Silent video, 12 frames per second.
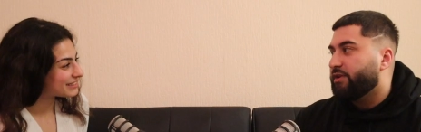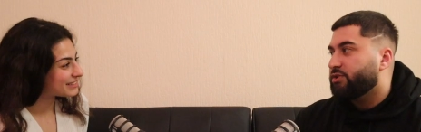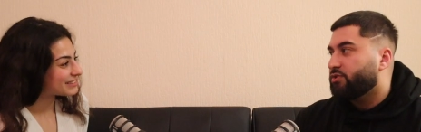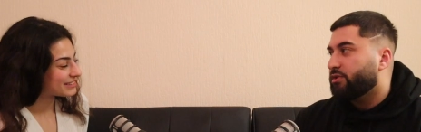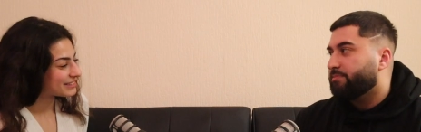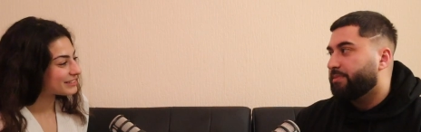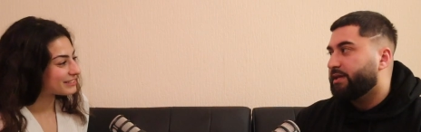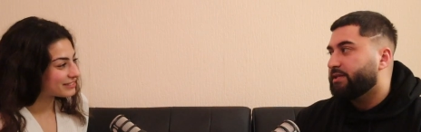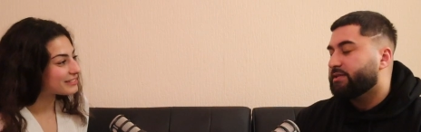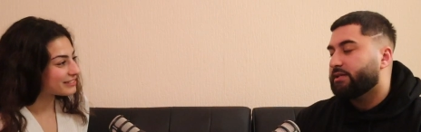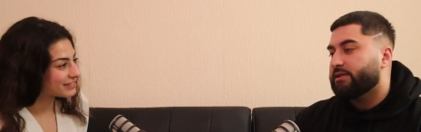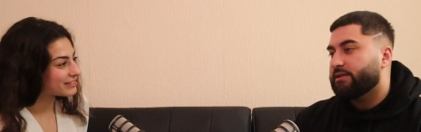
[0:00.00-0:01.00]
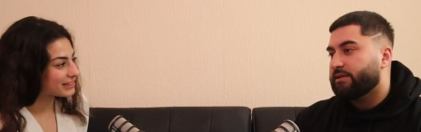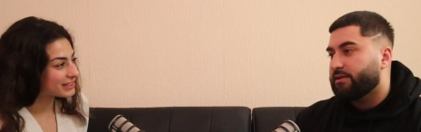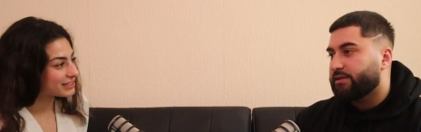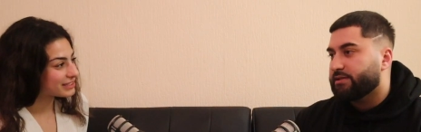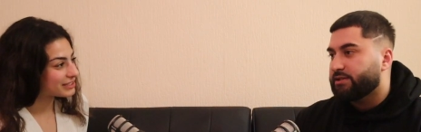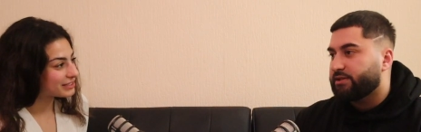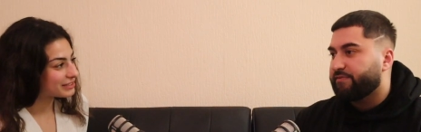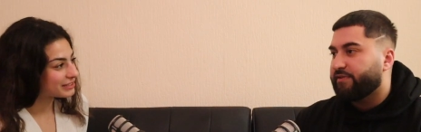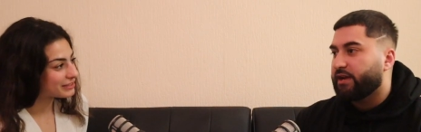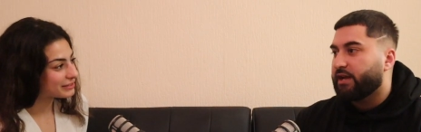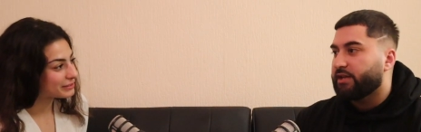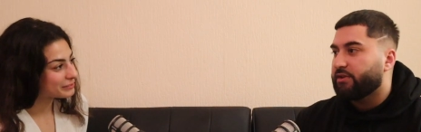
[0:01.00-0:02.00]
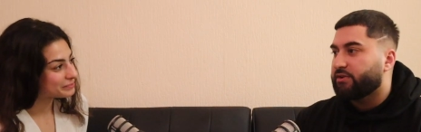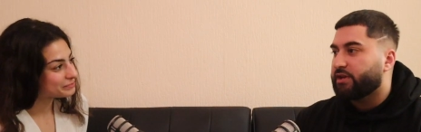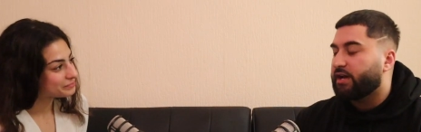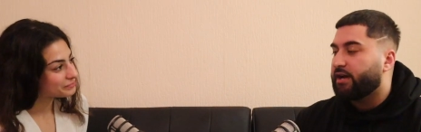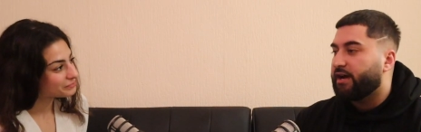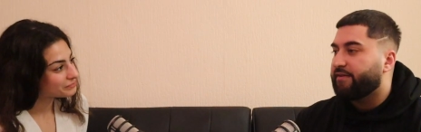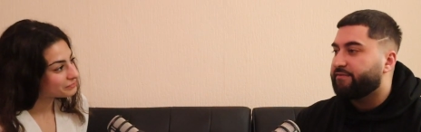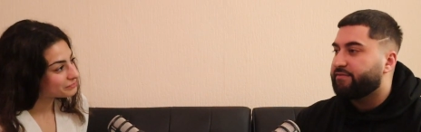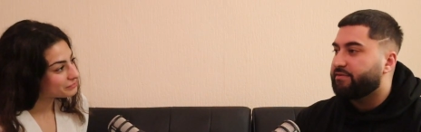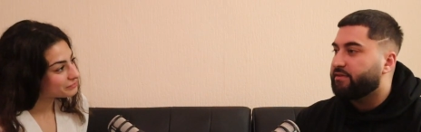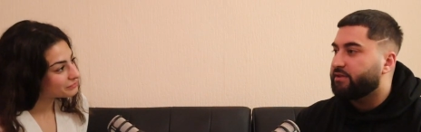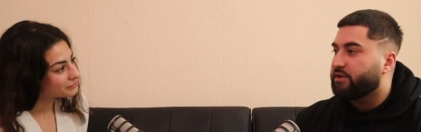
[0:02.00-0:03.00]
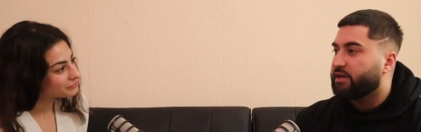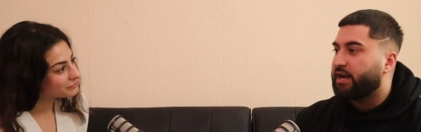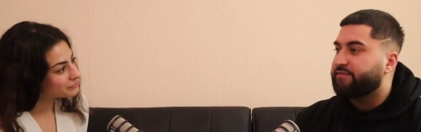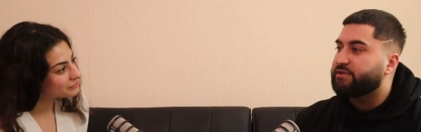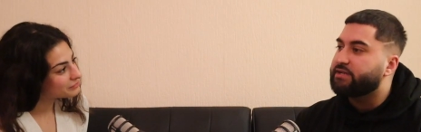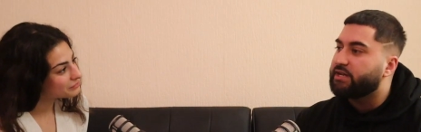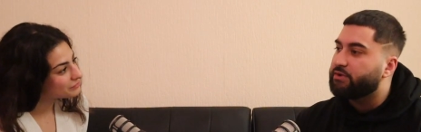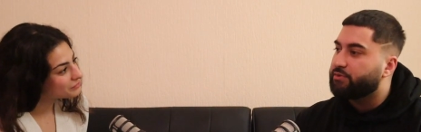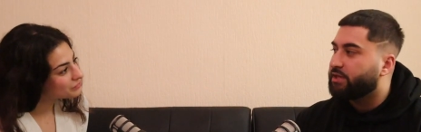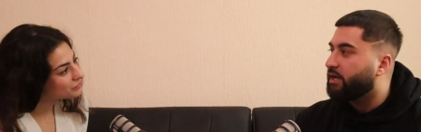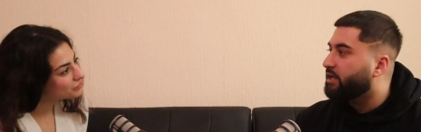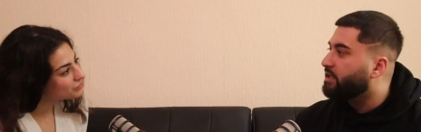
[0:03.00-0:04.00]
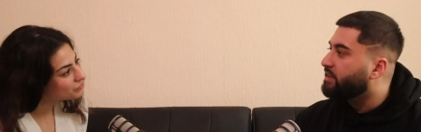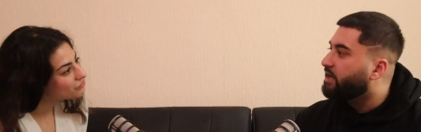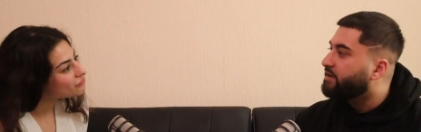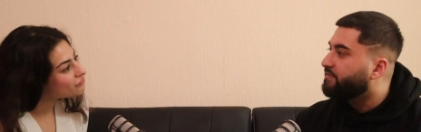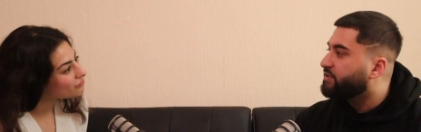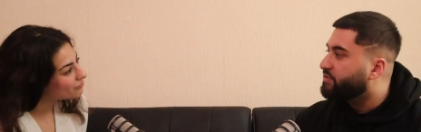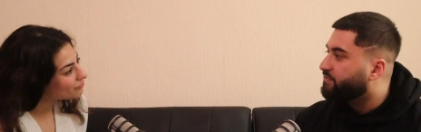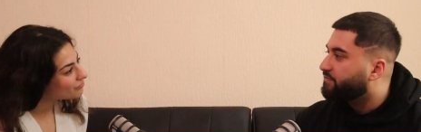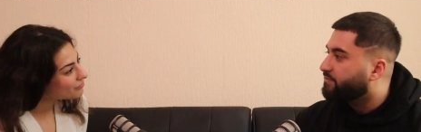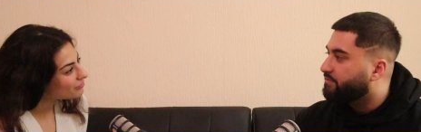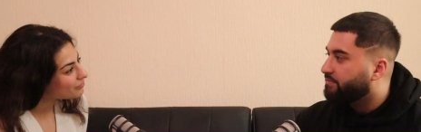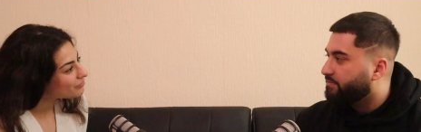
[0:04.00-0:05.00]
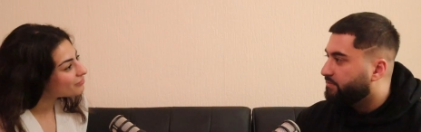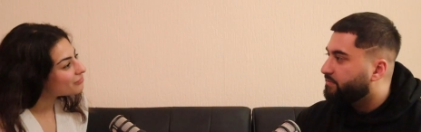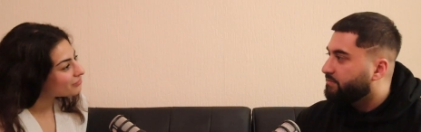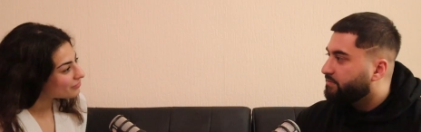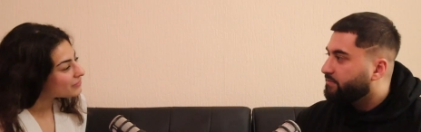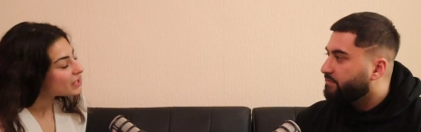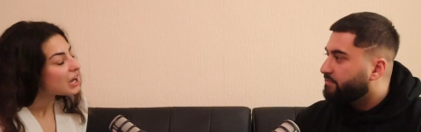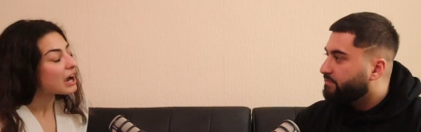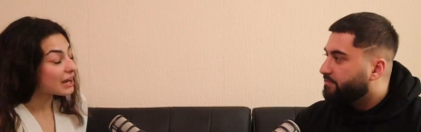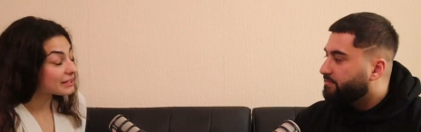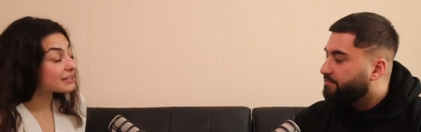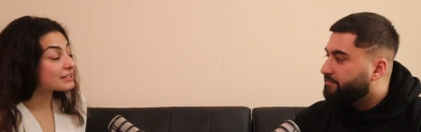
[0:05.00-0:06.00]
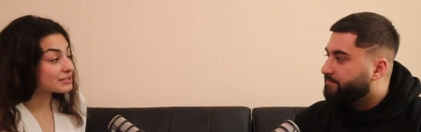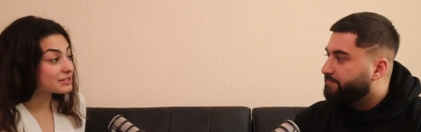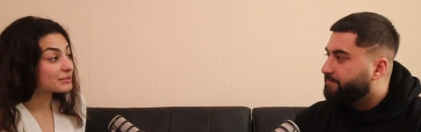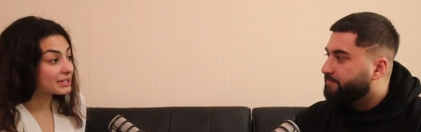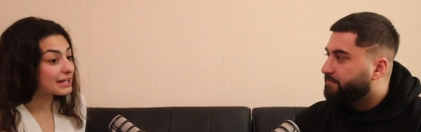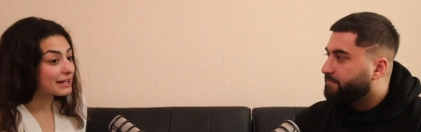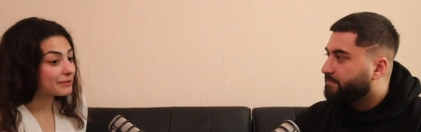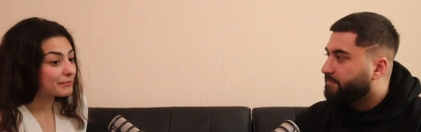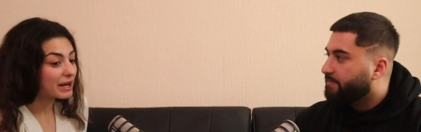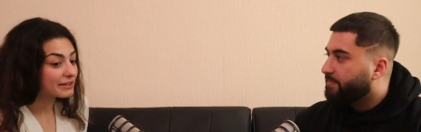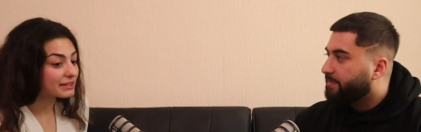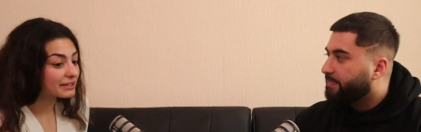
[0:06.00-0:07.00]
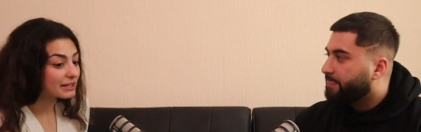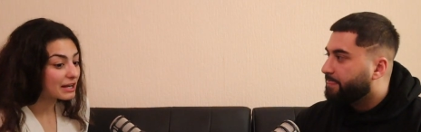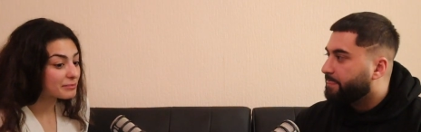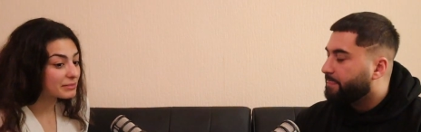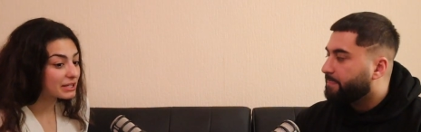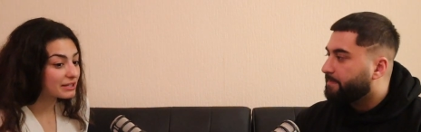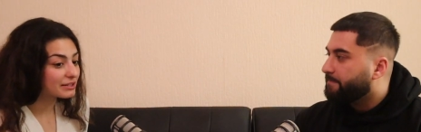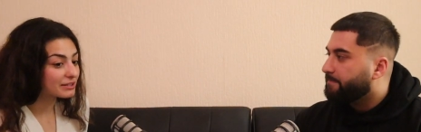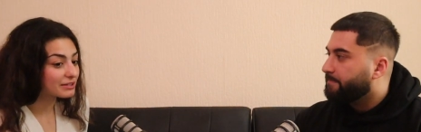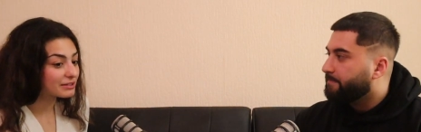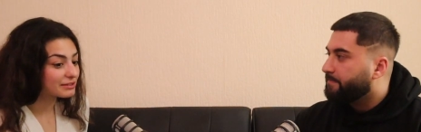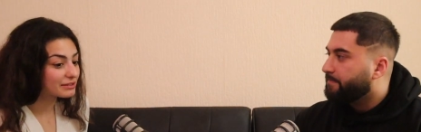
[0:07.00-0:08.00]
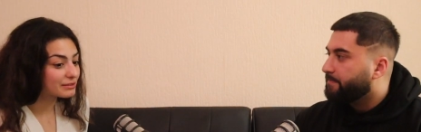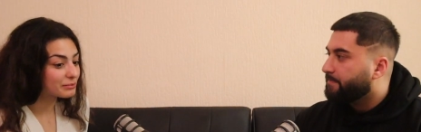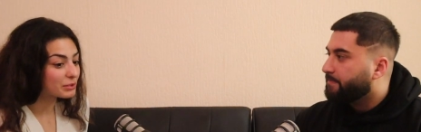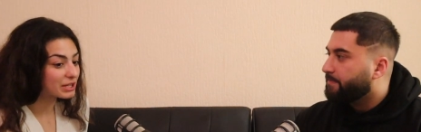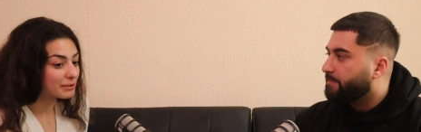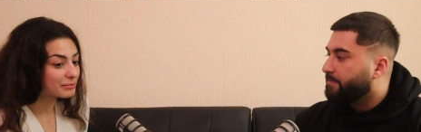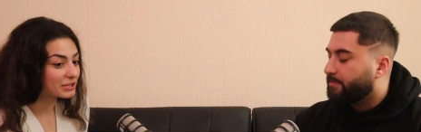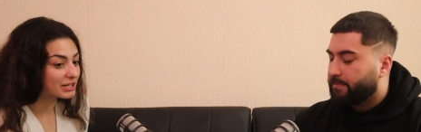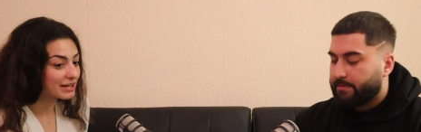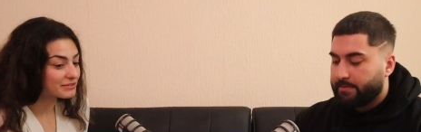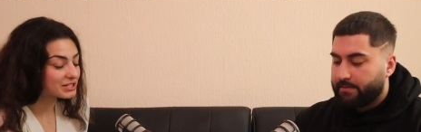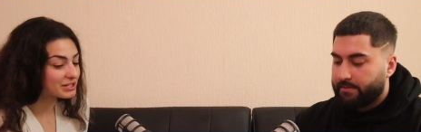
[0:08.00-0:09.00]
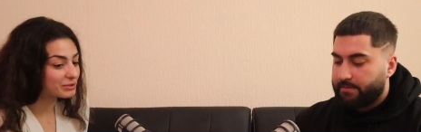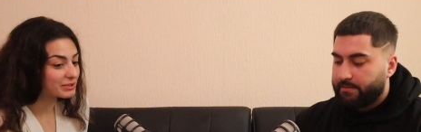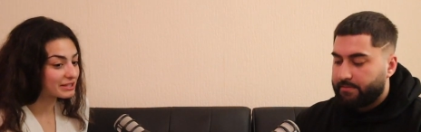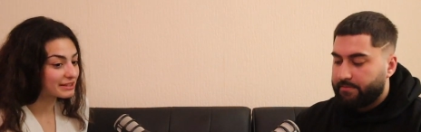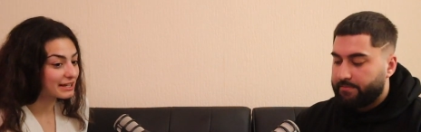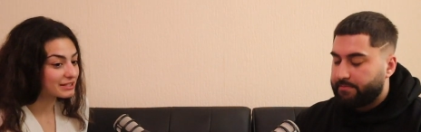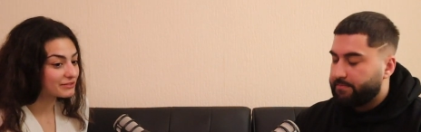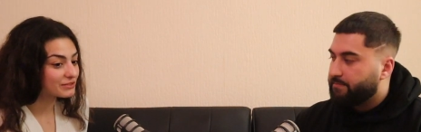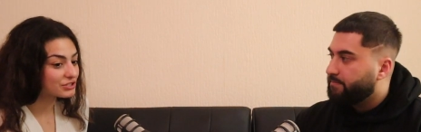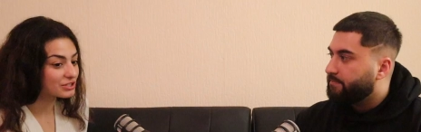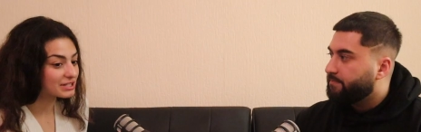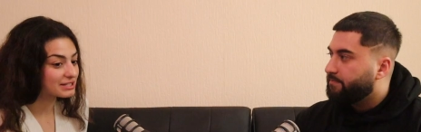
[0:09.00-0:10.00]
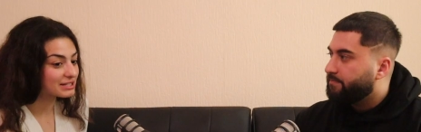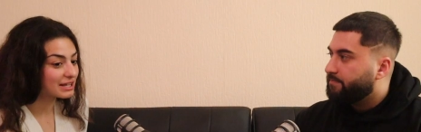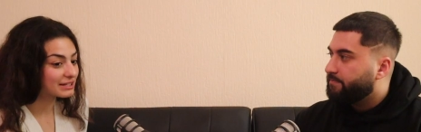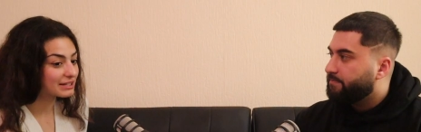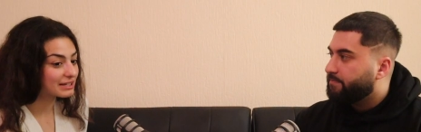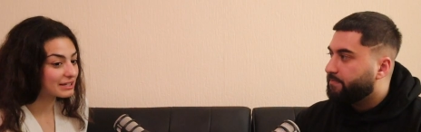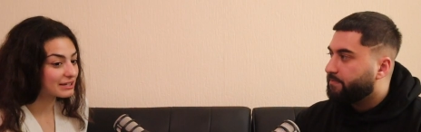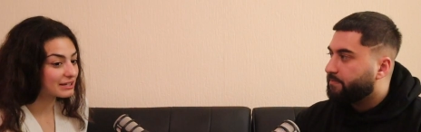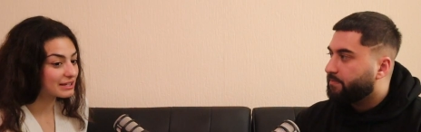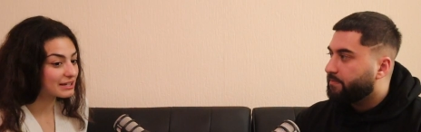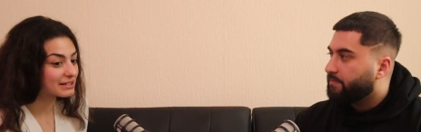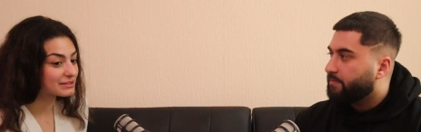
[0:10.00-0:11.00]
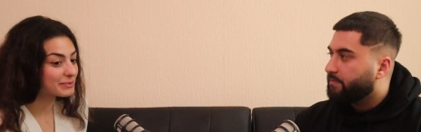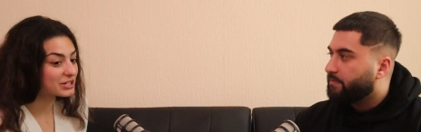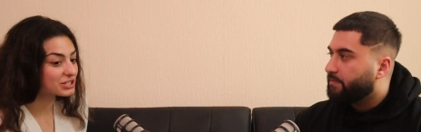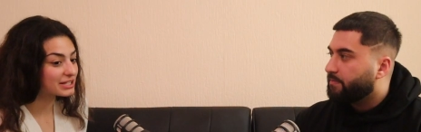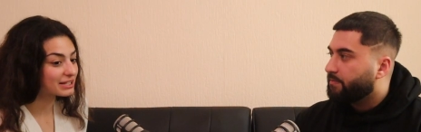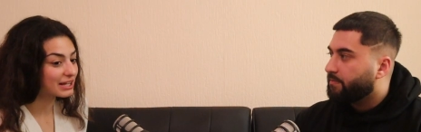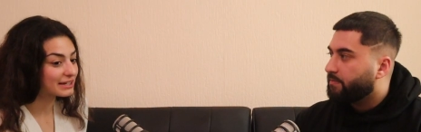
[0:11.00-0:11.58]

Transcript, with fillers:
Speaker 1: a very strong base and things. Do you feel like you're gonna have you're gonna have to deal with that in that division?
Speaker 2: I think so. Yeah, I think I'm either what I'm gonna have to deal with in that division is like, especially